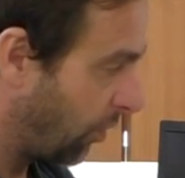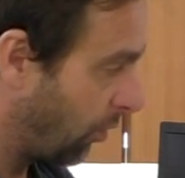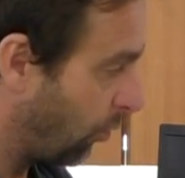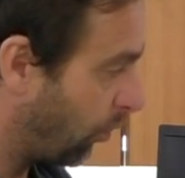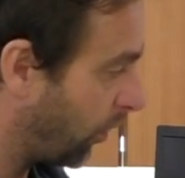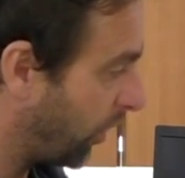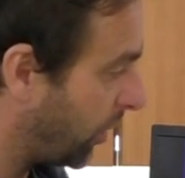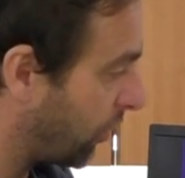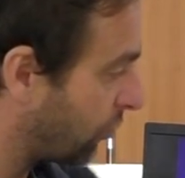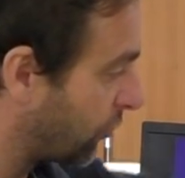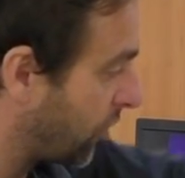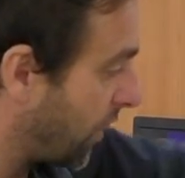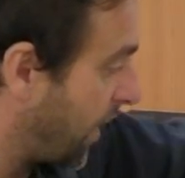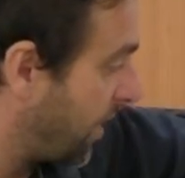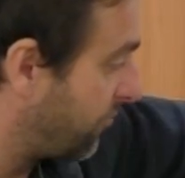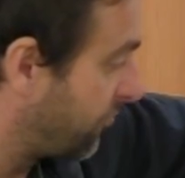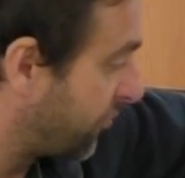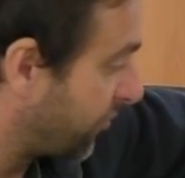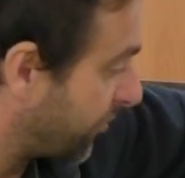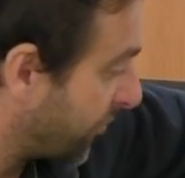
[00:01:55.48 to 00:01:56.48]
what I'll
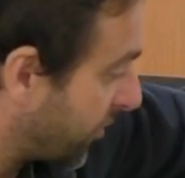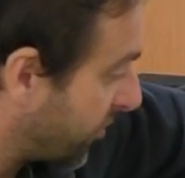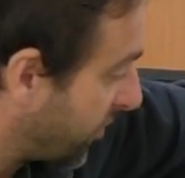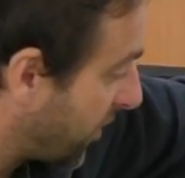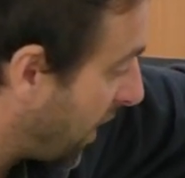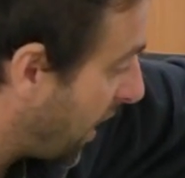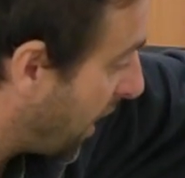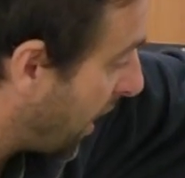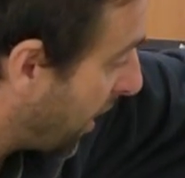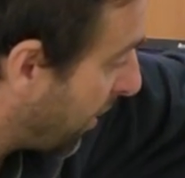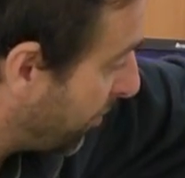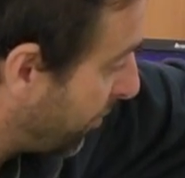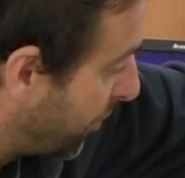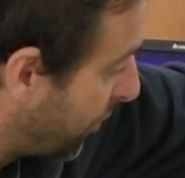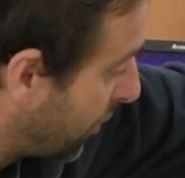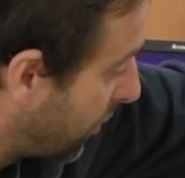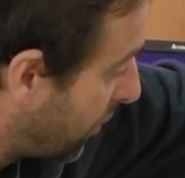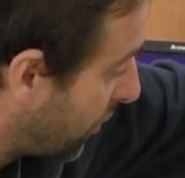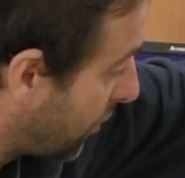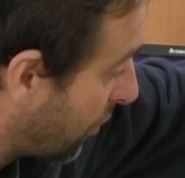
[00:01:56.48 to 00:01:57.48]
grab from the top
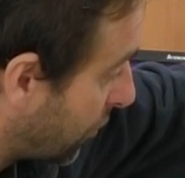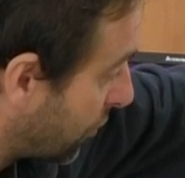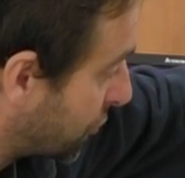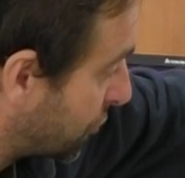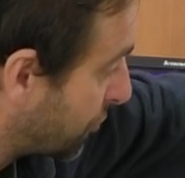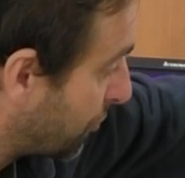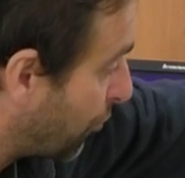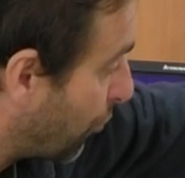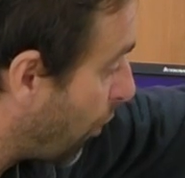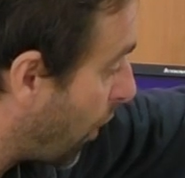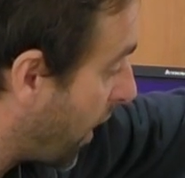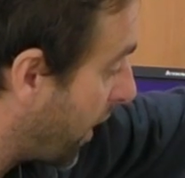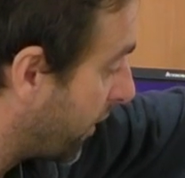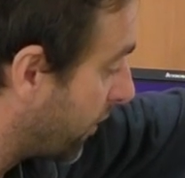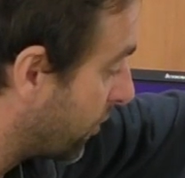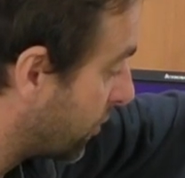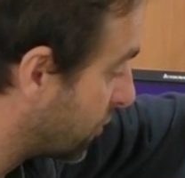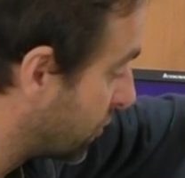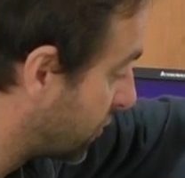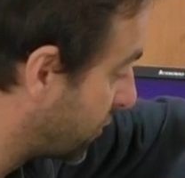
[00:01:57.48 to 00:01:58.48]
are some
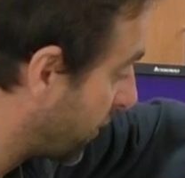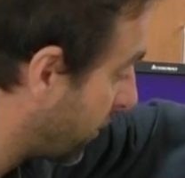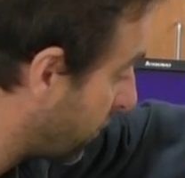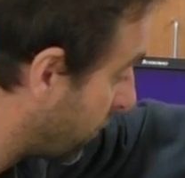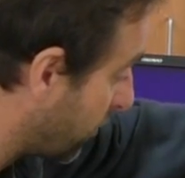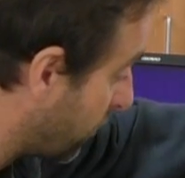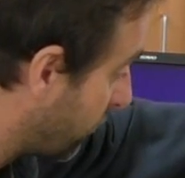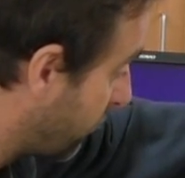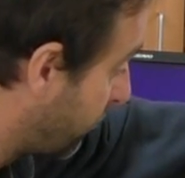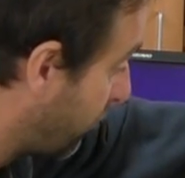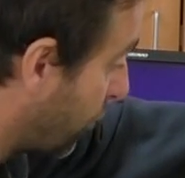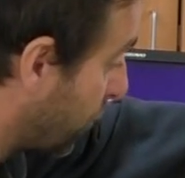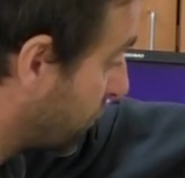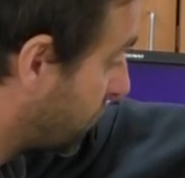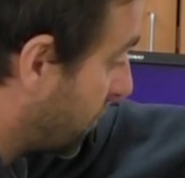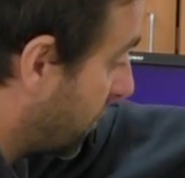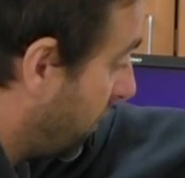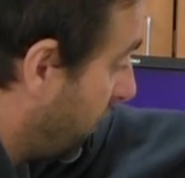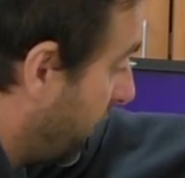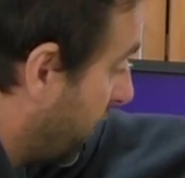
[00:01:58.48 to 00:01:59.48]
wires that are
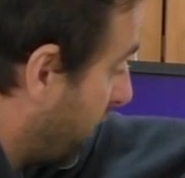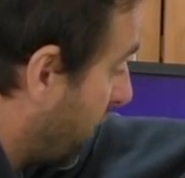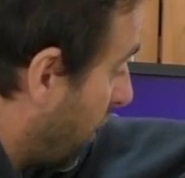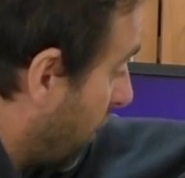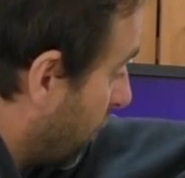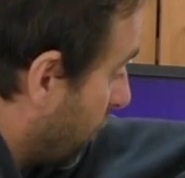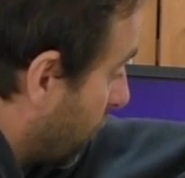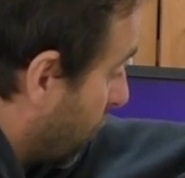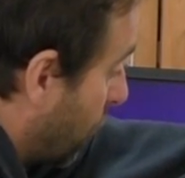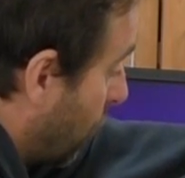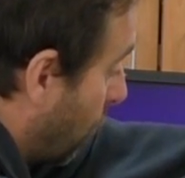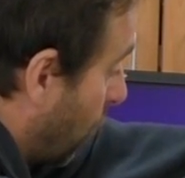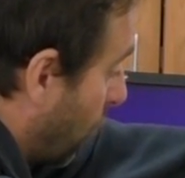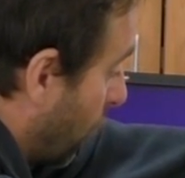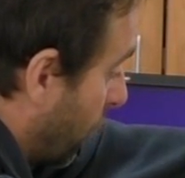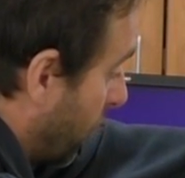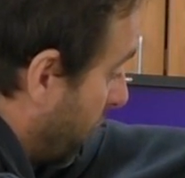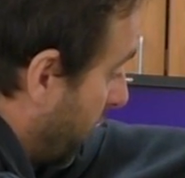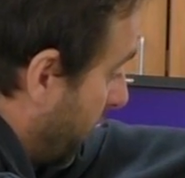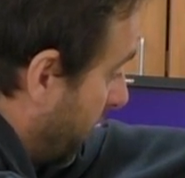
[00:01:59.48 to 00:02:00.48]
fortunately color
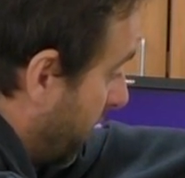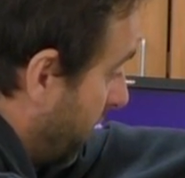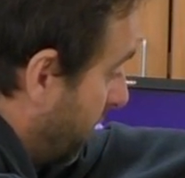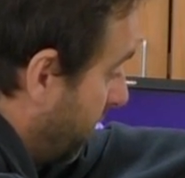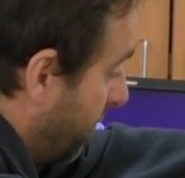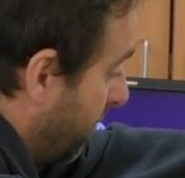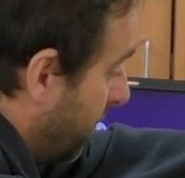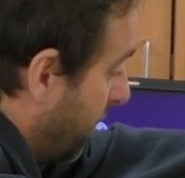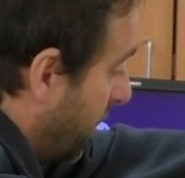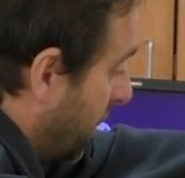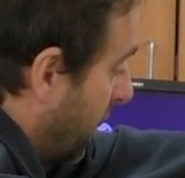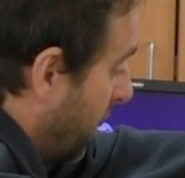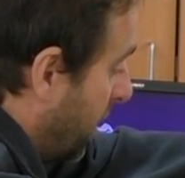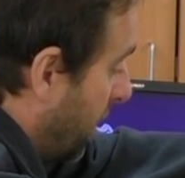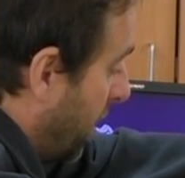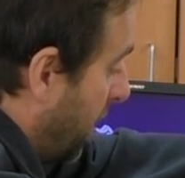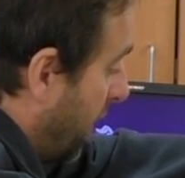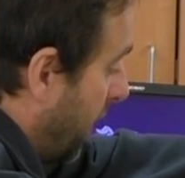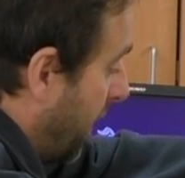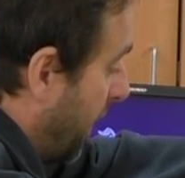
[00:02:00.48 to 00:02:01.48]
coordinated,
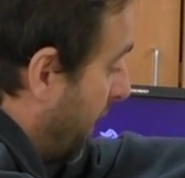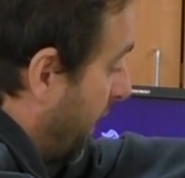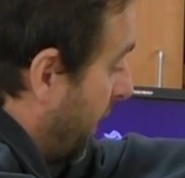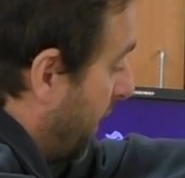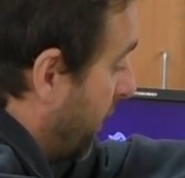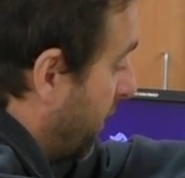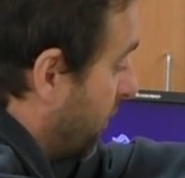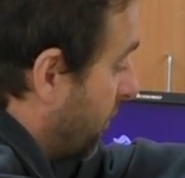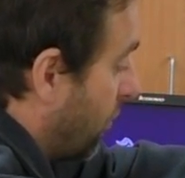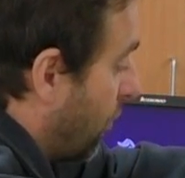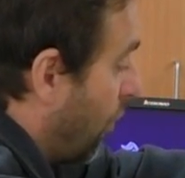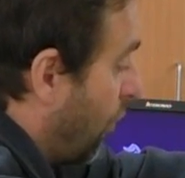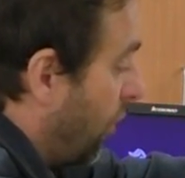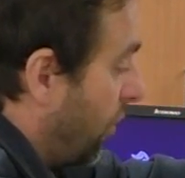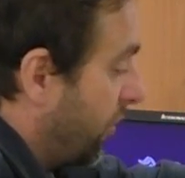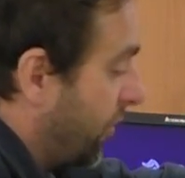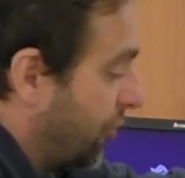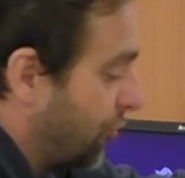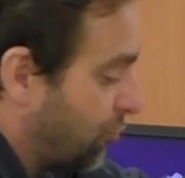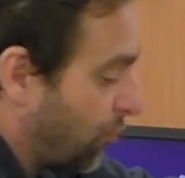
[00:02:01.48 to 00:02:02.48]
and
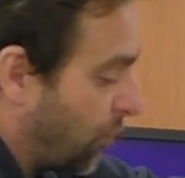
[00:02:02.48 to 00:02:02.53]
all these